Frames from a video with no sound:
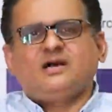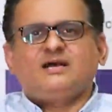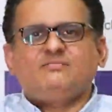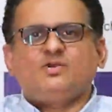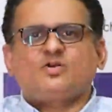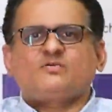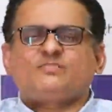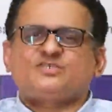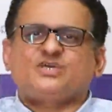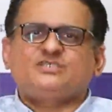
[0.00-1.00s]
I'm Dr.
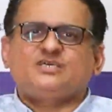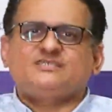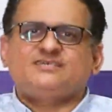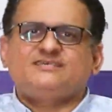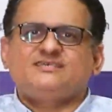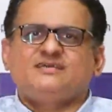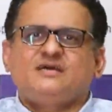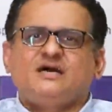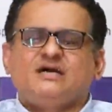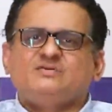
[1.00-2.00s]
Prashant Chhaje.
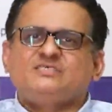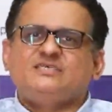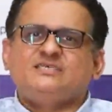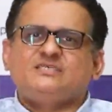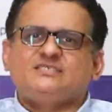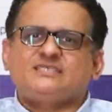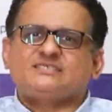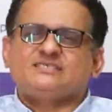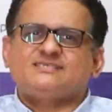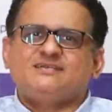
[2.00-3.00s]
I'm a senior chest
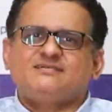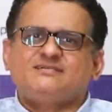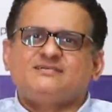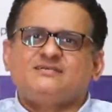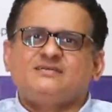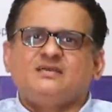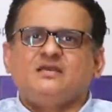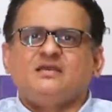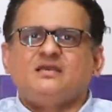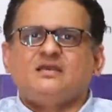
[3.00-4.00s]
consultant
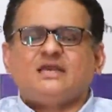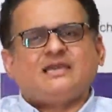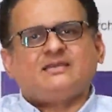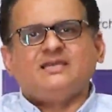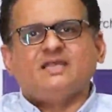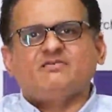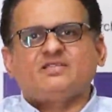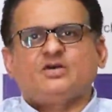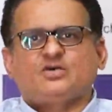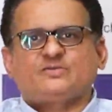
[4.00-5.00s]
at
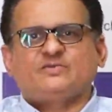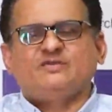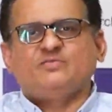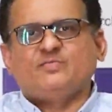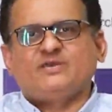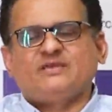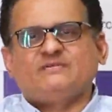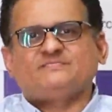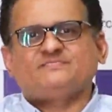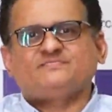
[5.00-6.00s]
Lilavati Hospital, Mumbai.
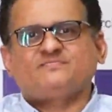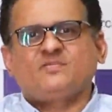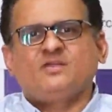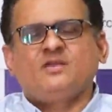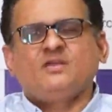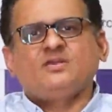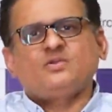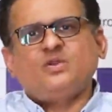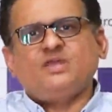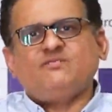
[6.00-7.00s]

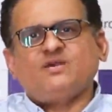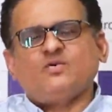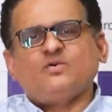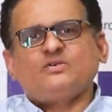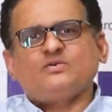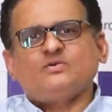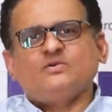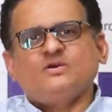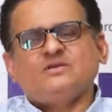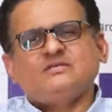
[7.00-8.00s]
Today we are going
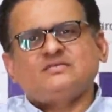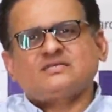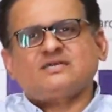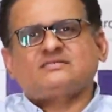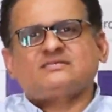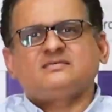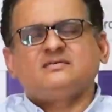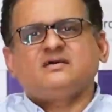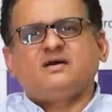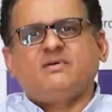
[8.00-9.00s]
to discuss
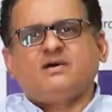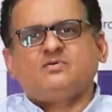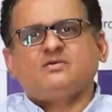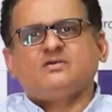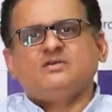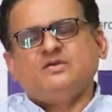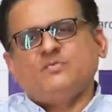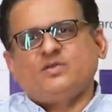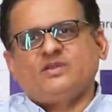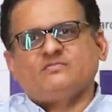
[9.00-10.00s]
about
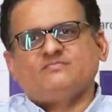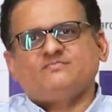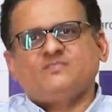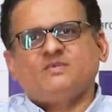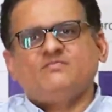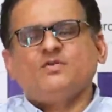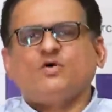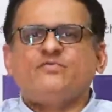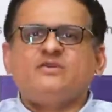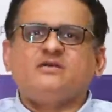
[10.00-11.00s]
pneumonia. We
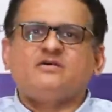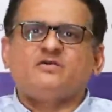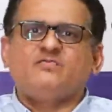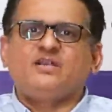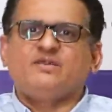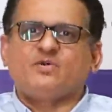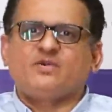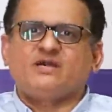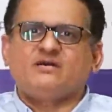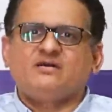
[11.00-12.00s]
often hear the word
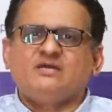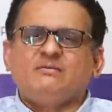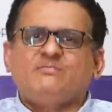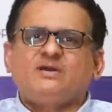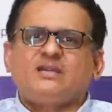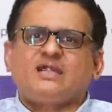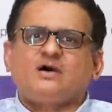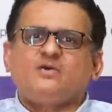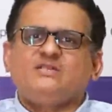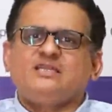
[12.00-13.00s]
pneumonia, but
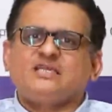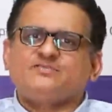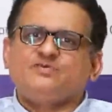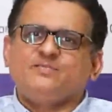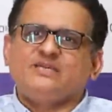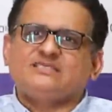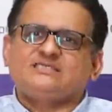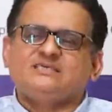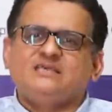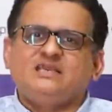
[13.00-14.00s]
now in the next few
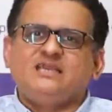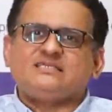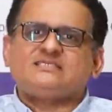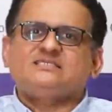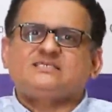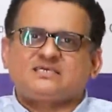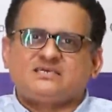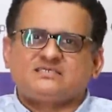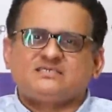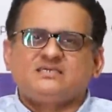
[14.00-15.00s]
minutes, let's
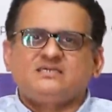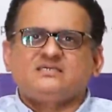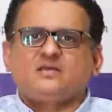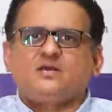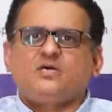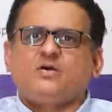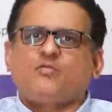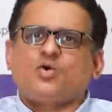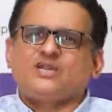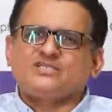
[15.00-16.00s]
discuss
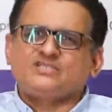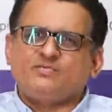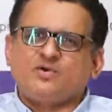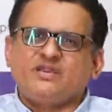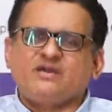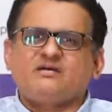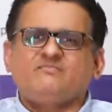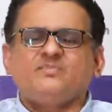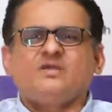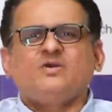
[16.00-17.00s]
what is
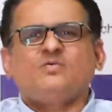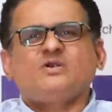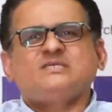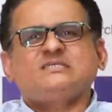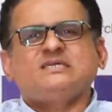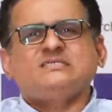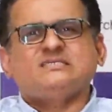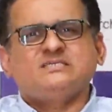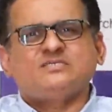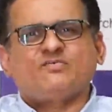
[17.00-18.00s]
pneumonia, what is the
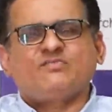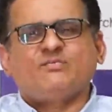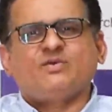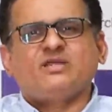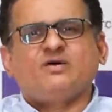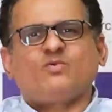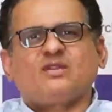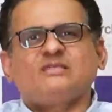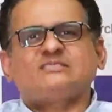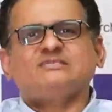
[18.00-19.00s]
incidence of pneumonia, what
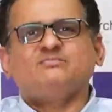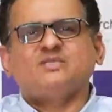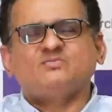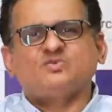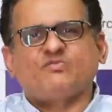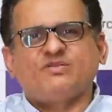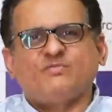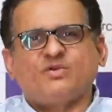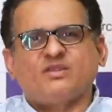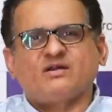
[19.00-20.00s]
are the symptoms of
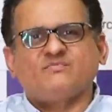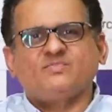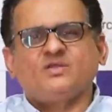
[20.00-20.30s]
pneumonia,